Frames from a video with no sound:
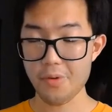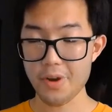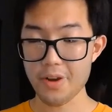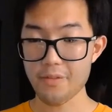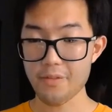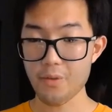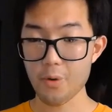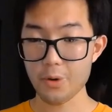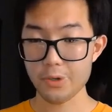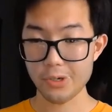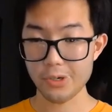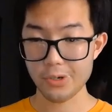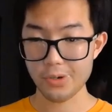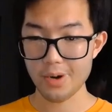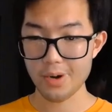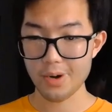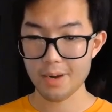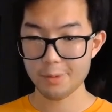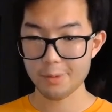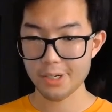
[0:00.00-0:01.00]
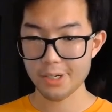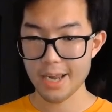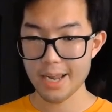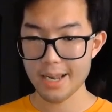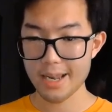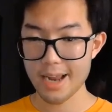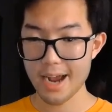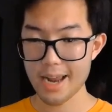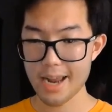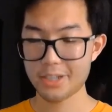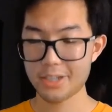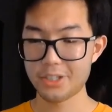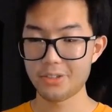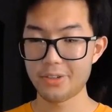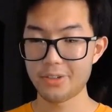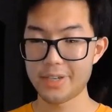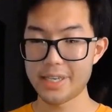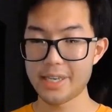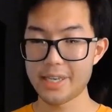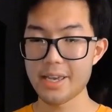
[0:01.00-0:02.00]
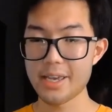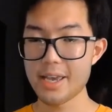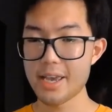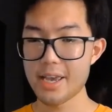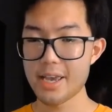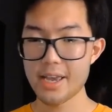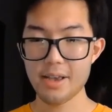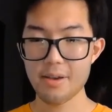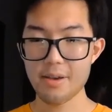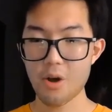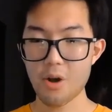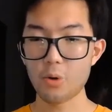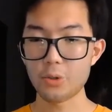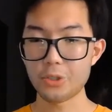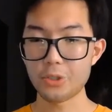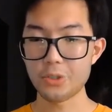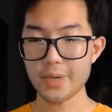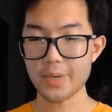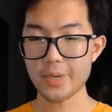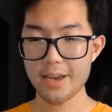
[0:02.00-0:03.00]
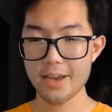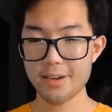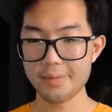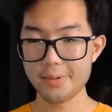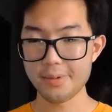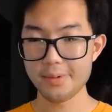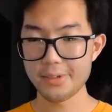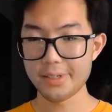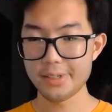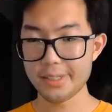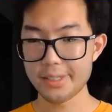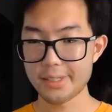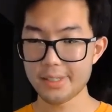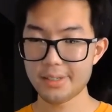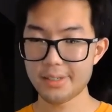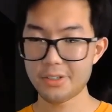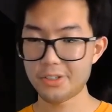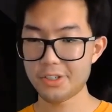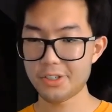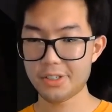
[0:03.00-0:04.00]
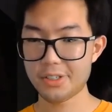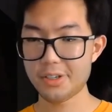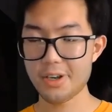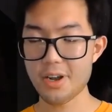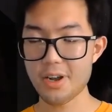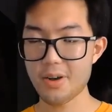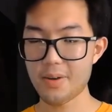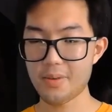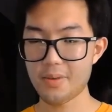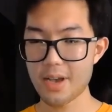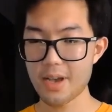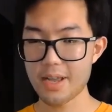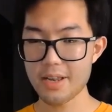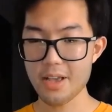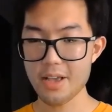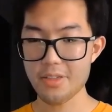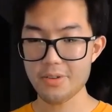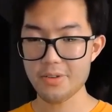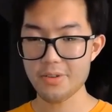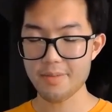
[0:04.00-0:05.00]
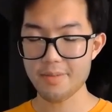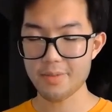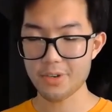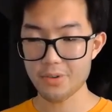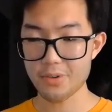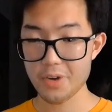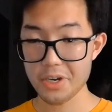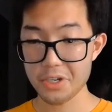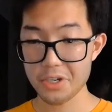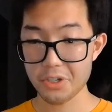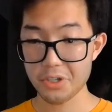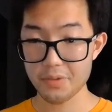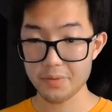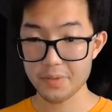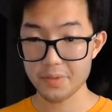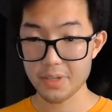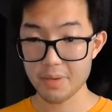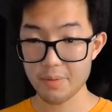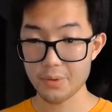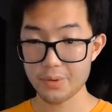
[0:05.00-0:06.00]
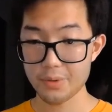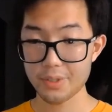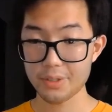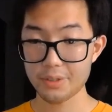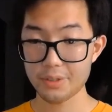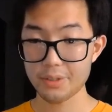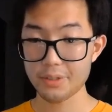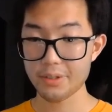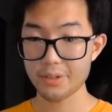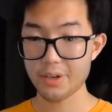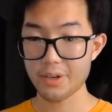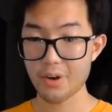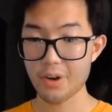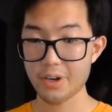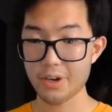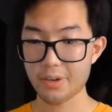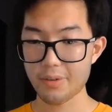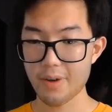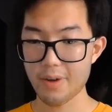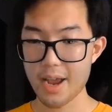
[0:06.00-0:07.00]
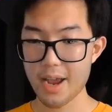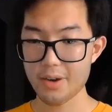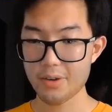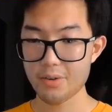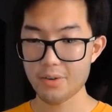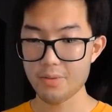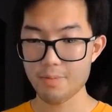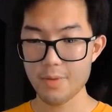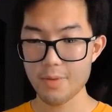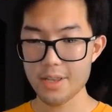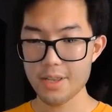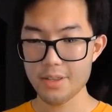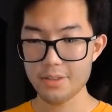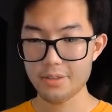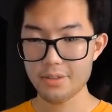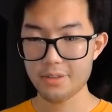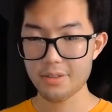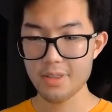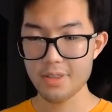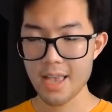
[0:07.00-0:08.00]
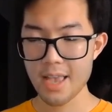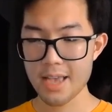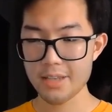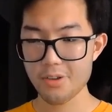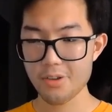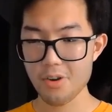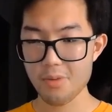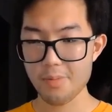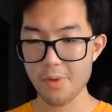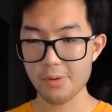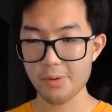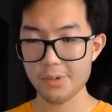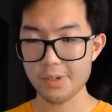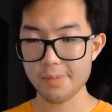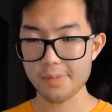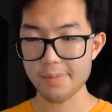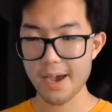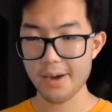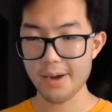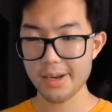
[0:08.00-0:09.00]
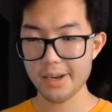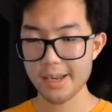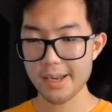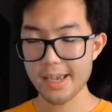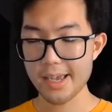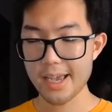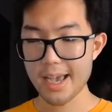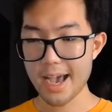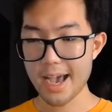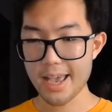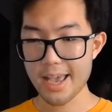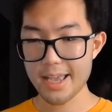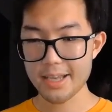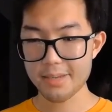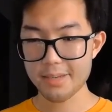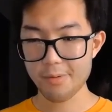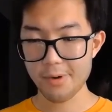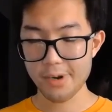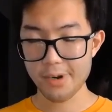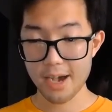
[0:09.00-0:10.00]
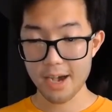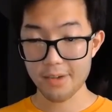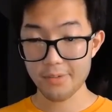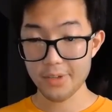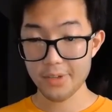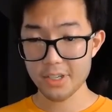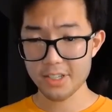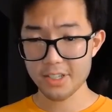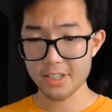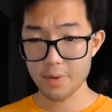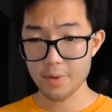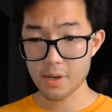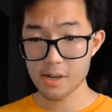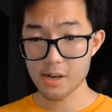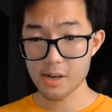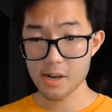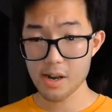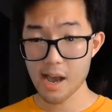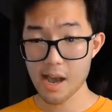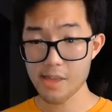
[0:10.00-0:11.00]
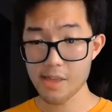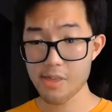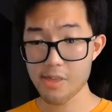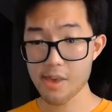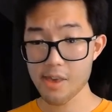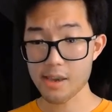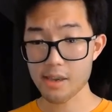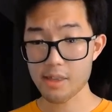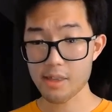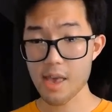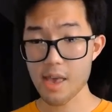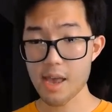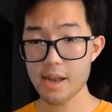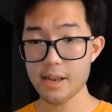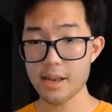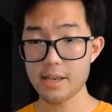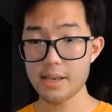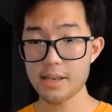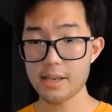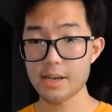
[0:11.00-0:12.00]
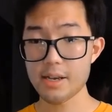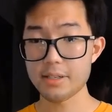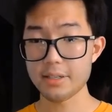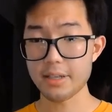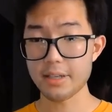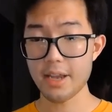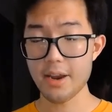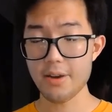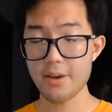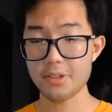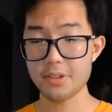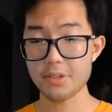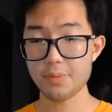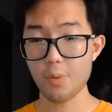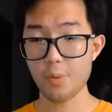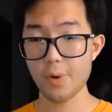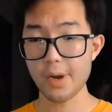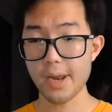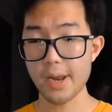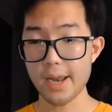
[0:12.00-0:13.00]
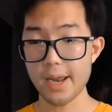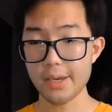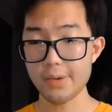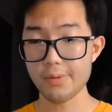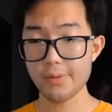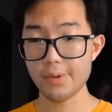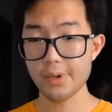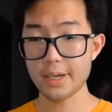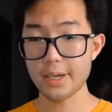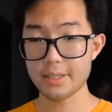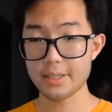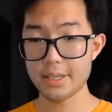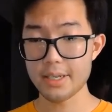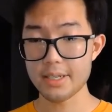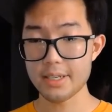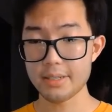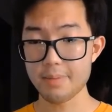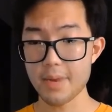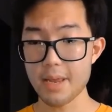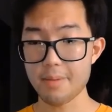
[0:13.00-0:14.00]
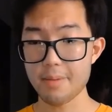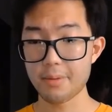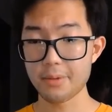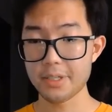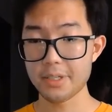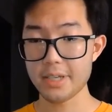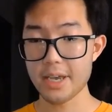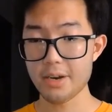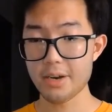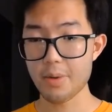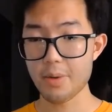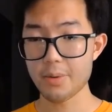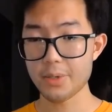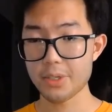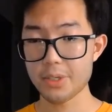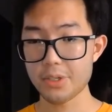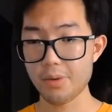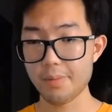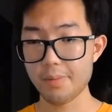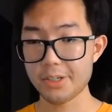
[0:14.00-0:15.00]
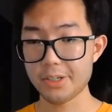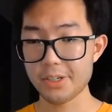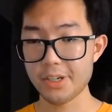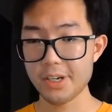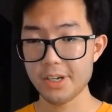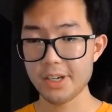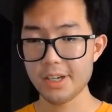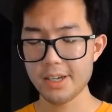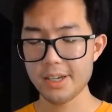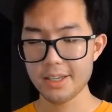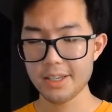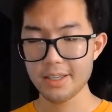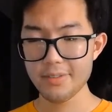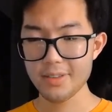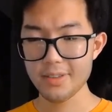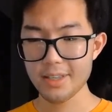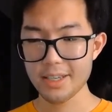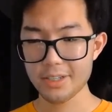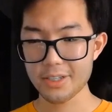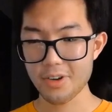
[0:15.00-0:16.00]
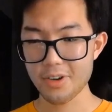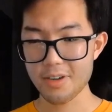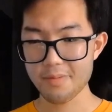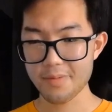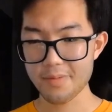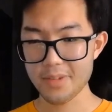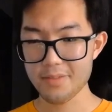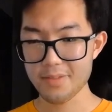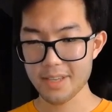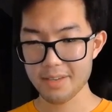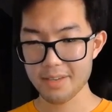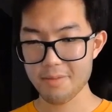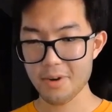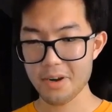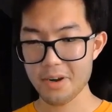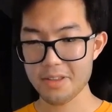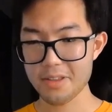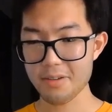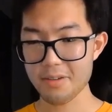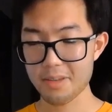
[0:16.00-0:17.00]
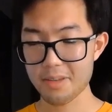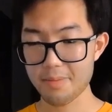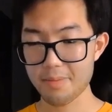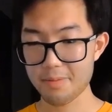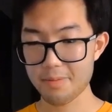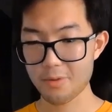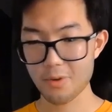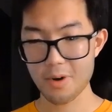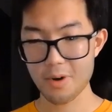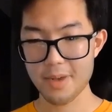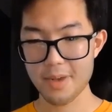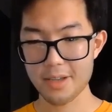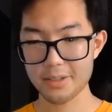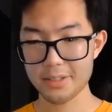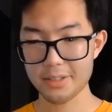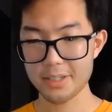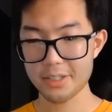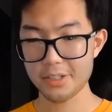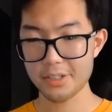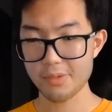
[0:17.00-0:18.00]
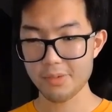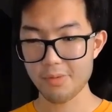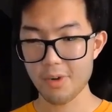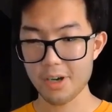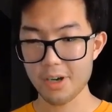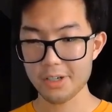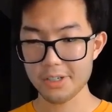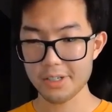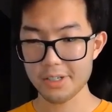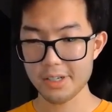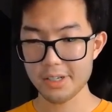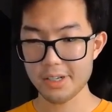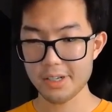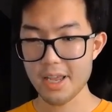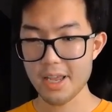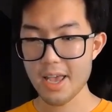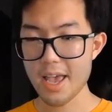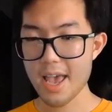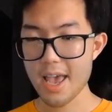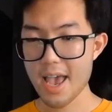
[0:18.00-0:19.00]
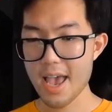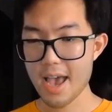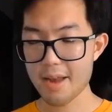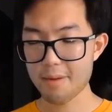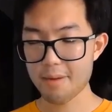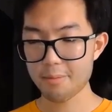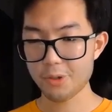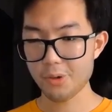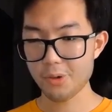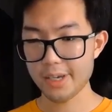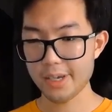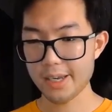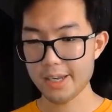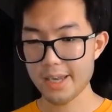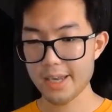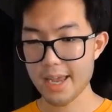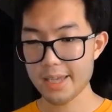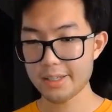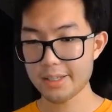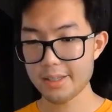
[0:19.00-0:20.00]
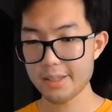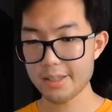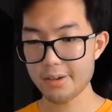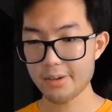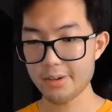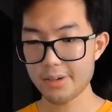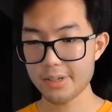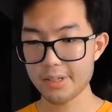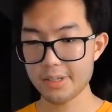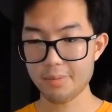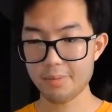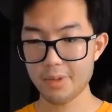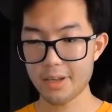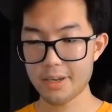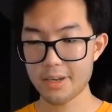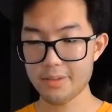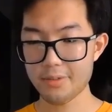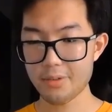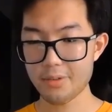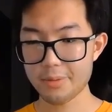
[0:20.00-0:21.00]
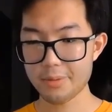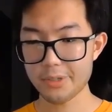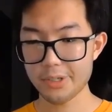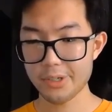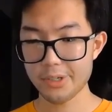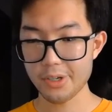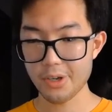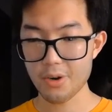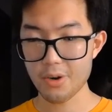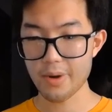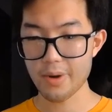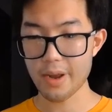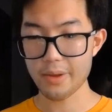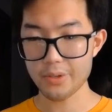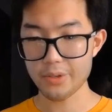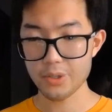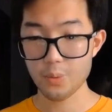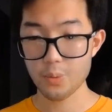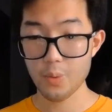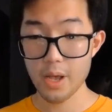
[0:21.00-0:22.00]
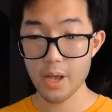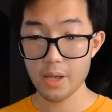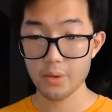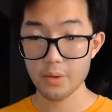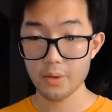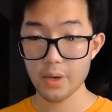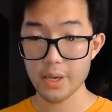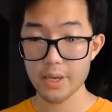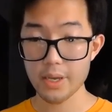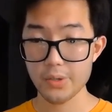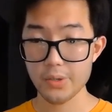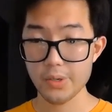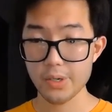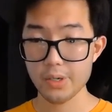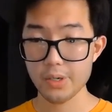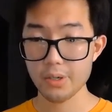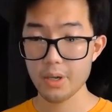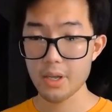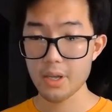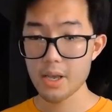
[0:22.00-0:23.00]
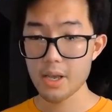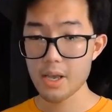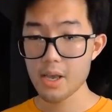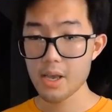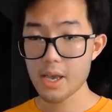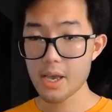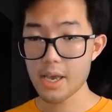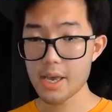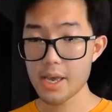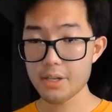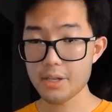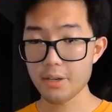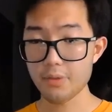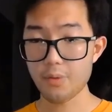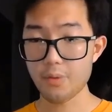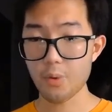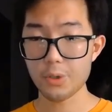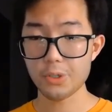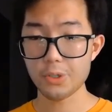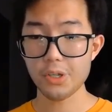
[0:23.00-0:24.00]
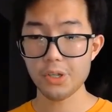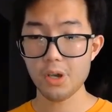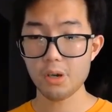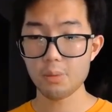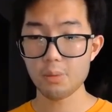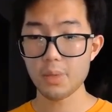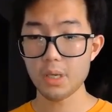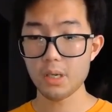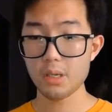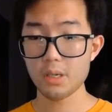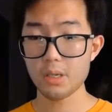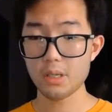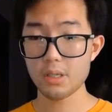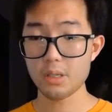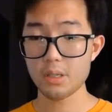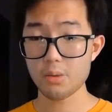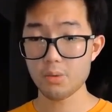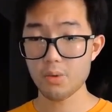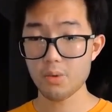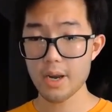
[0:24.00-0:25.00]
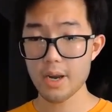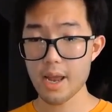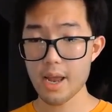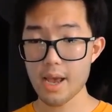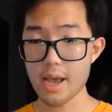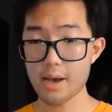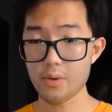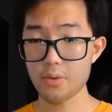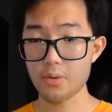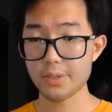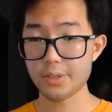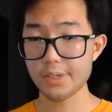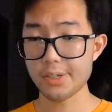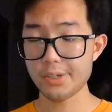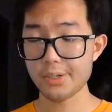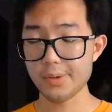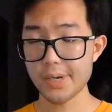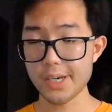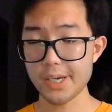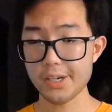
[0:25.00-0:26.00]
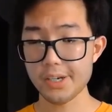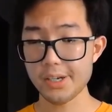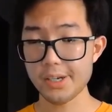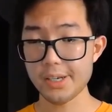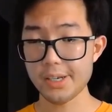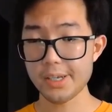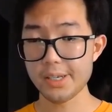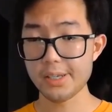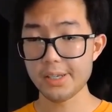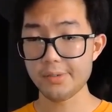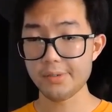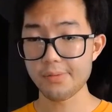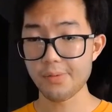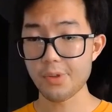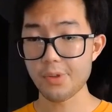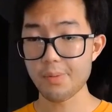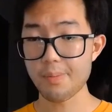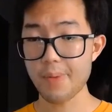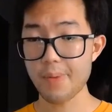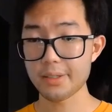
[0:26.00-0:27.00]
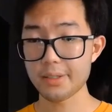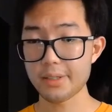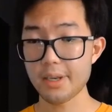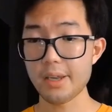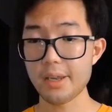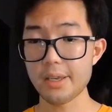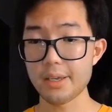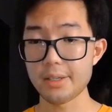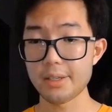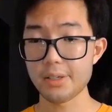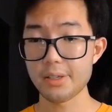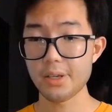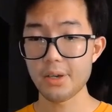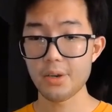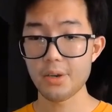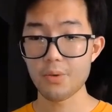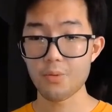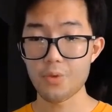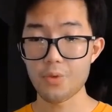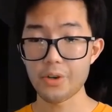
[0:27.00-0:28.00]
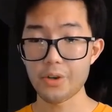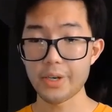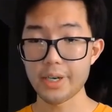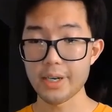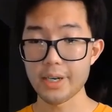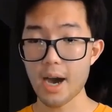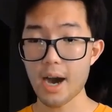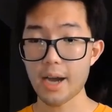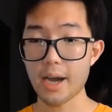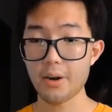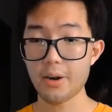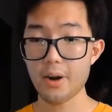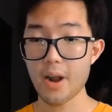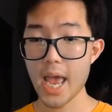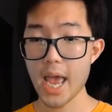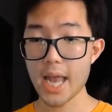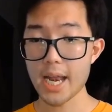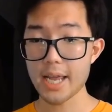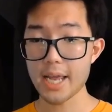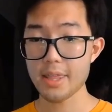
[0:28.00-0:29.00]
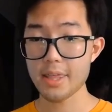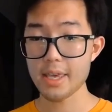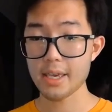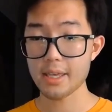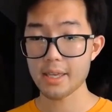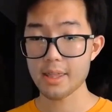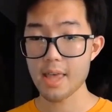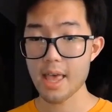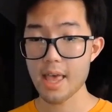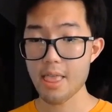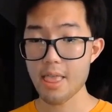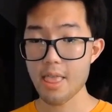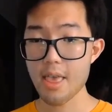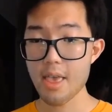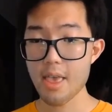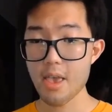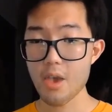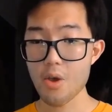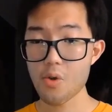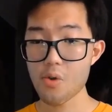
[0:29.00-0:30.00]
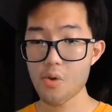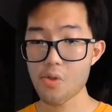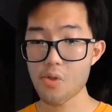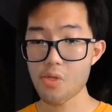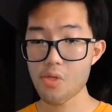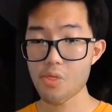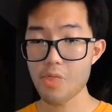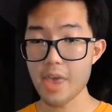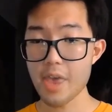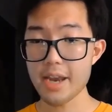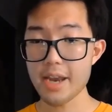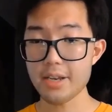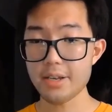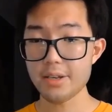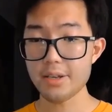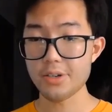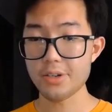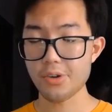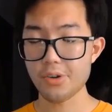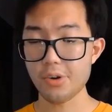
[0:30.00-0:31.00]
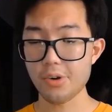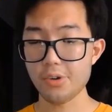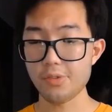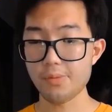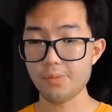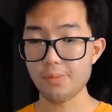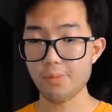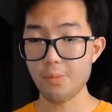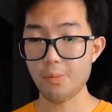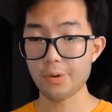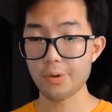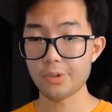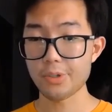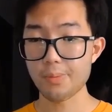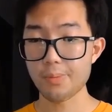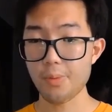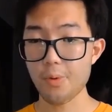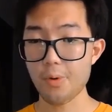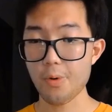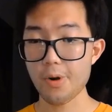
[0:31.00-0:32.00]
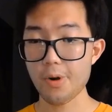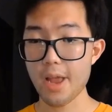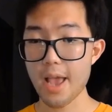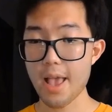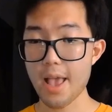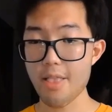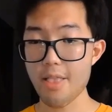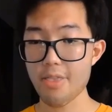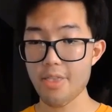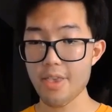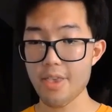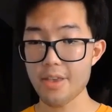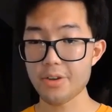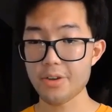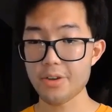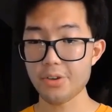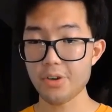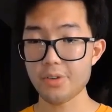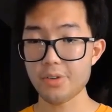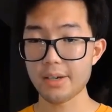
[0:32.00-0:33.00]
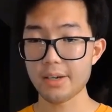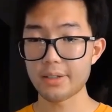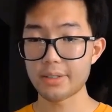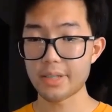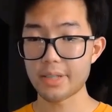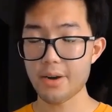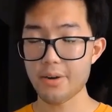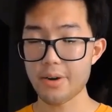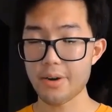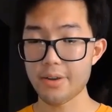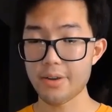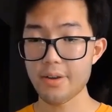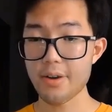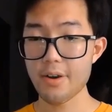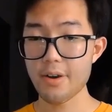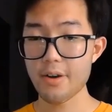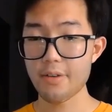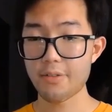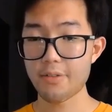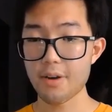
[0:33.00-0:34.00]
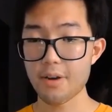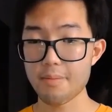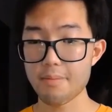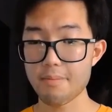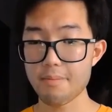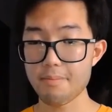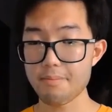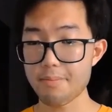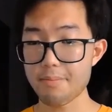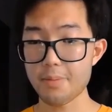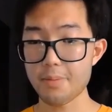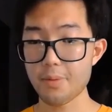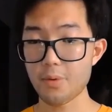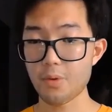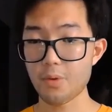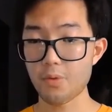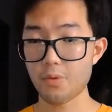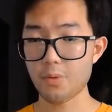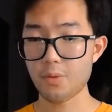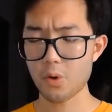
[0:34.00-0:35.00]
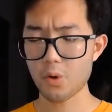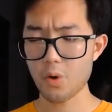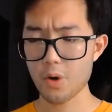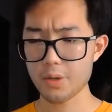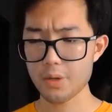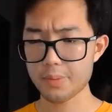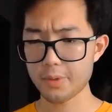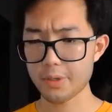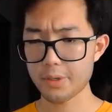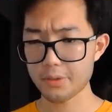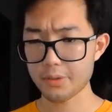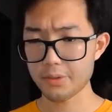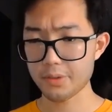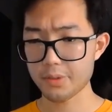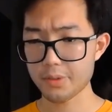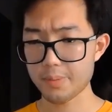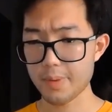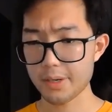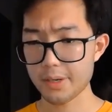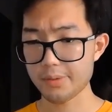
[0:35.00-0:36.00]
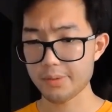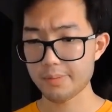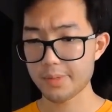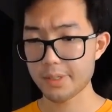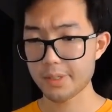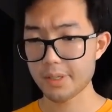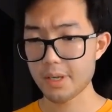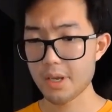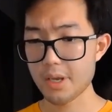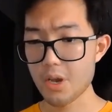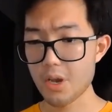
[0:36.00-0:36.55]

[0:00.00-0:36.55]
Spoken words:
reinforce your corruption and not actually hold you accountable is just, another demonstration of someone who's clearly an autocrat, whom has no bones about it. It's pretty obvious, but I think that he doesn't care at this point, and he realizes he's been able to get away with so much, even like Trump and even like many of the corrupt politicians in Washington. And I'm sure in the Knesset there is plenty of corruption to go around as well in Israel. It's unfortunate, though, because right now the situation is, for the Palestinians, really dire. And I think that they deserve more support, and they deserve solidarity from people from across political spectrums